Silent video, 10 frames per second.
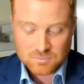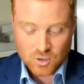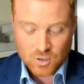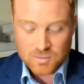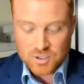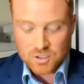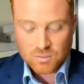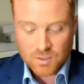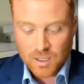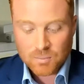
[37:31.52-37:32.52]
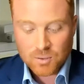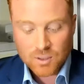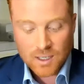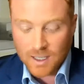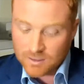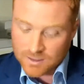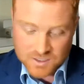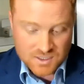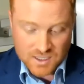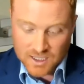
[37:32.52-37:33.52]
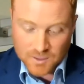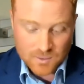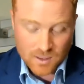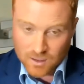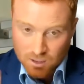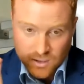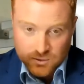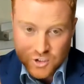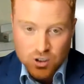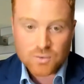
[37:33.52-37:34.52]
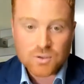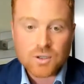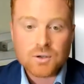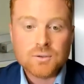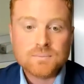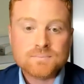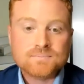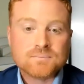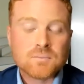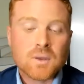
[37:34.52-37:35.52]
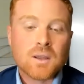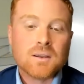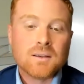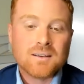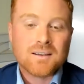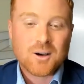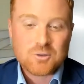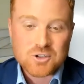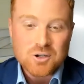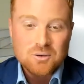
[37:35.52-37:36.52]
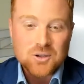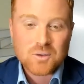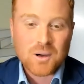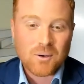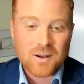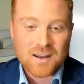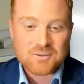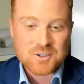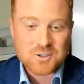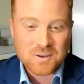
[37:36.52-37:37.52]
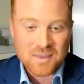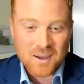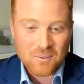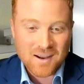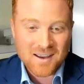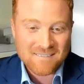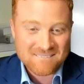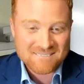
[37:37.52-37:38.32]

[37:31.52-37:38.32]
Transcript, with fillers: promise you, when I pulled it out, that's exactly right. Oh, I'll show you. I'll show you I won't have to do it that way.